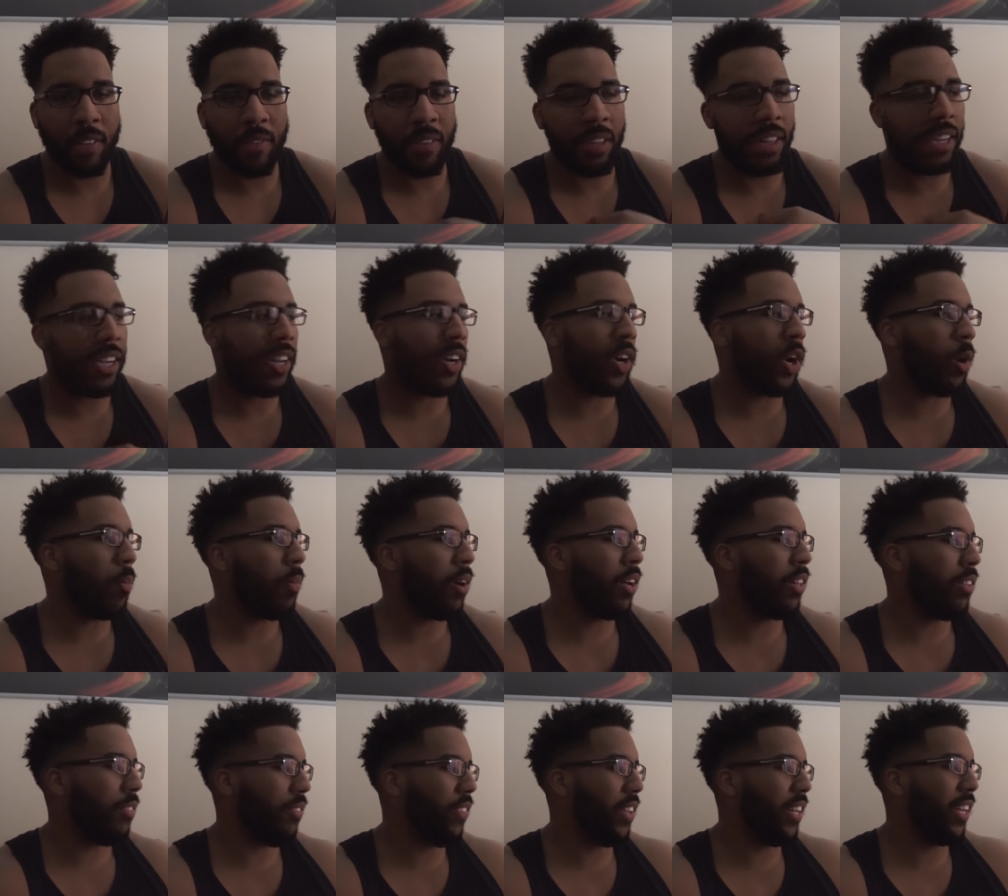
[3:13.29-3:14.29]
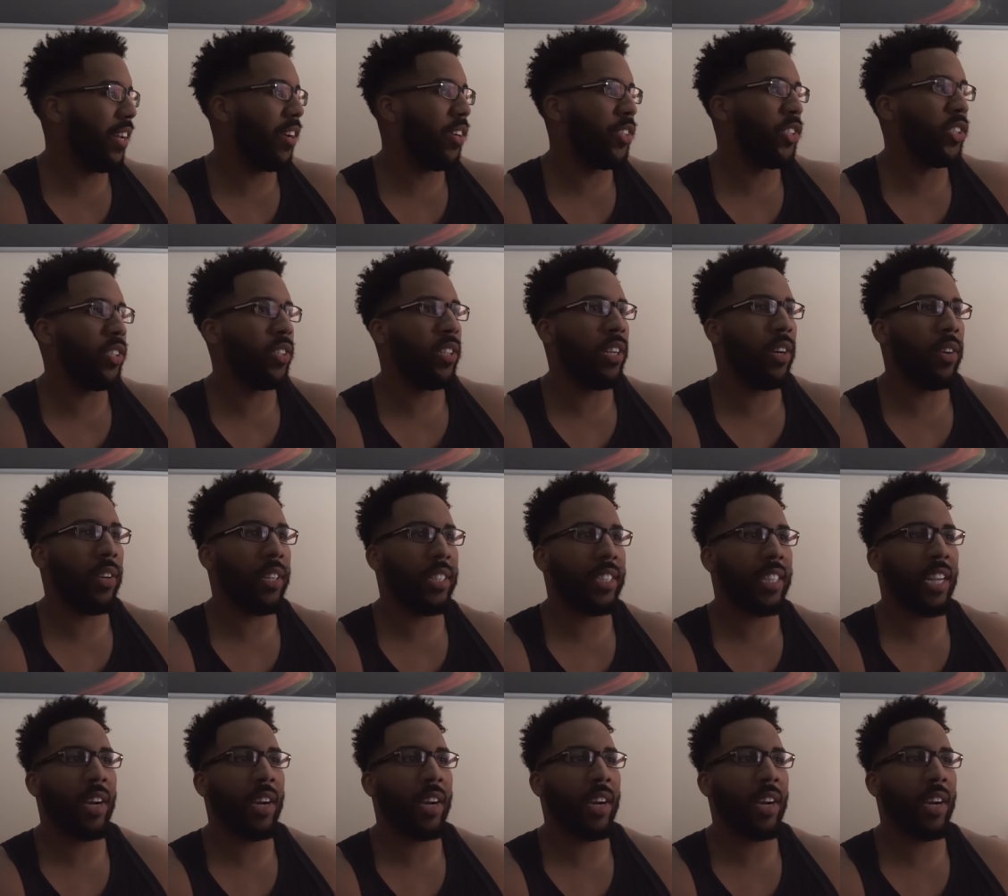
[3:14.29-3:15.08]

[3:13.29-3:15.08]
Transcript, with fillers: If you look at all my other videos, you'll notice